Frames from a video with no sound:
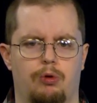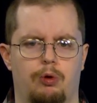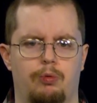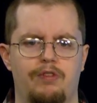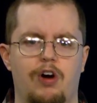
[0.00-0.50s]

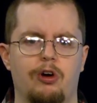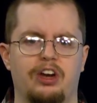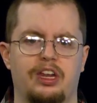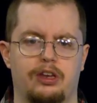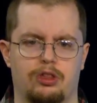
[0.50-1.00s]
We've
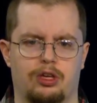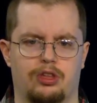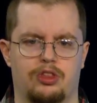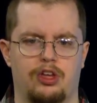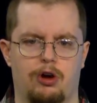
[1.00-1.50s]
already
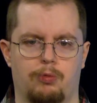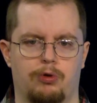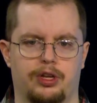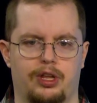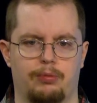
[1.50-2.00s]
discussed the
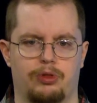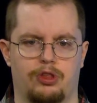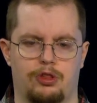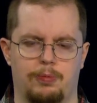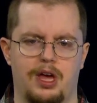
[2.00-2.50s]
artwork that was
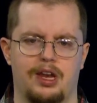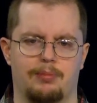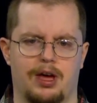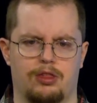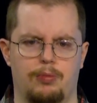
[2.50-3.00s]
displayed at
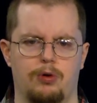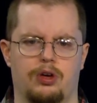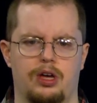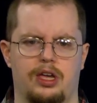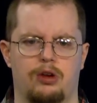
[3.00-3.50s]
Mass
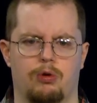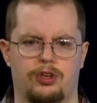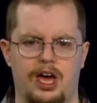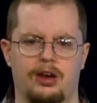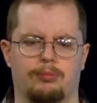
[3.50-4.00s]
MoCA in North
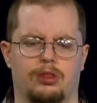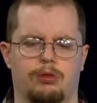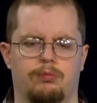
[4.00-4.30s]
Adams.